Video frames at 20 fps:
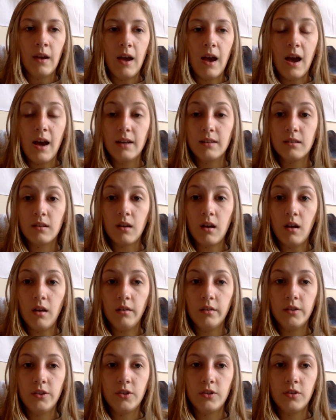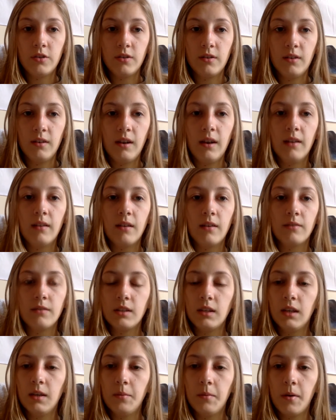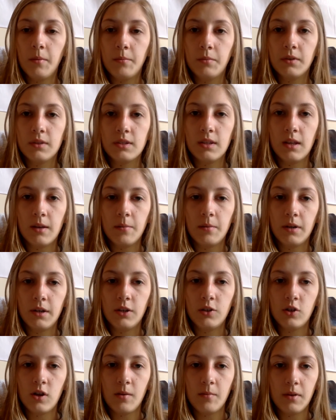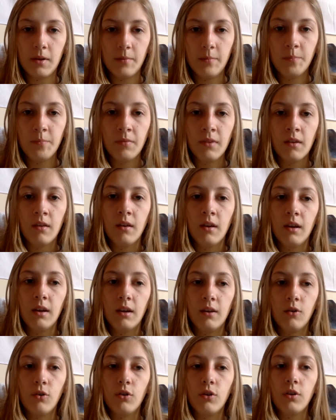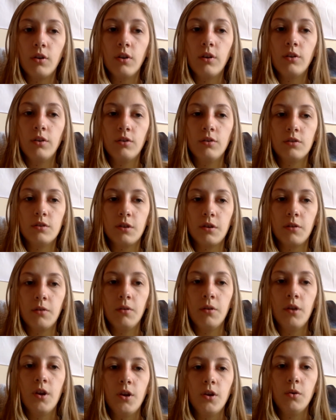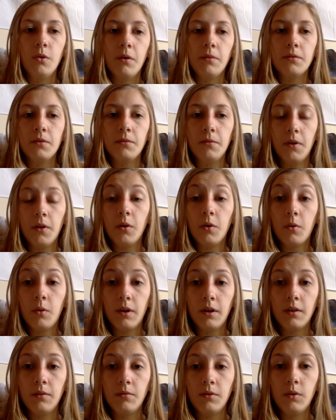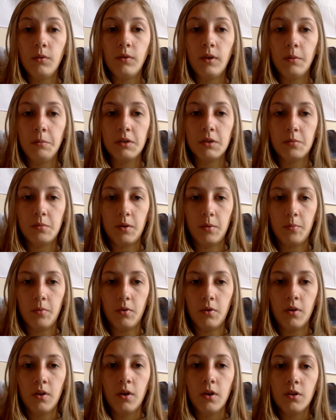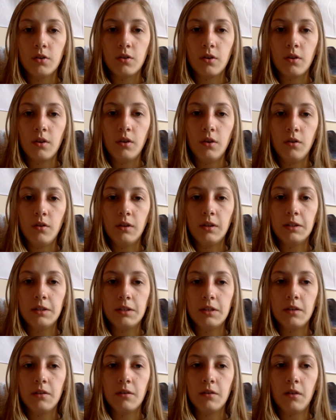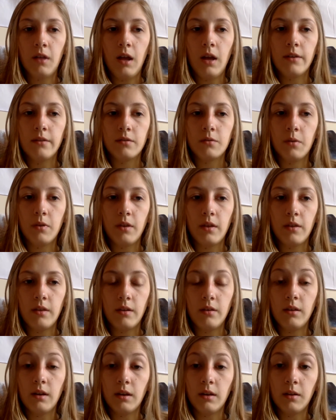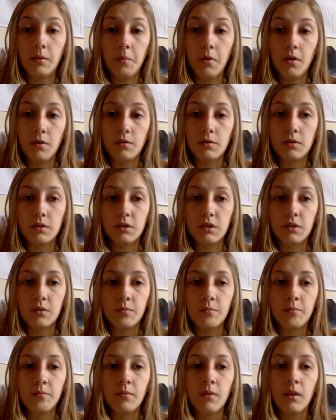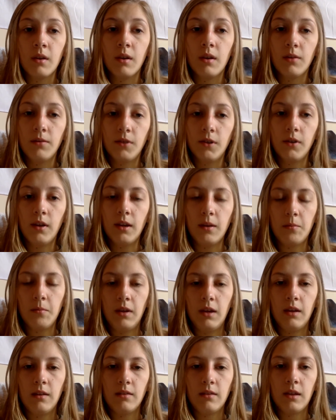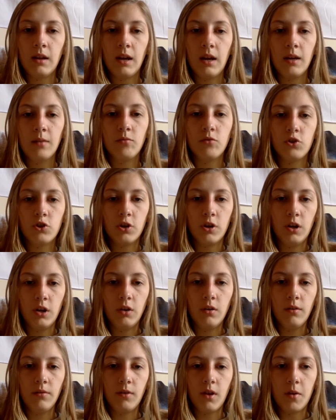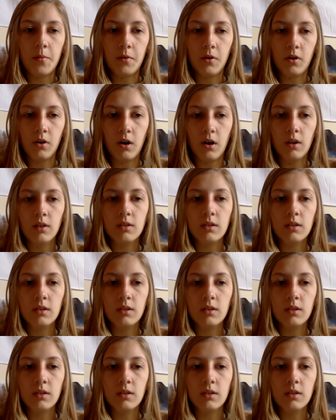As a college student, I love to keep up with celebrity drama. In order to do so, you have to follow quite a few famous people so that you can see their lives within their daily posts. If you're like me, then I am sure you have come across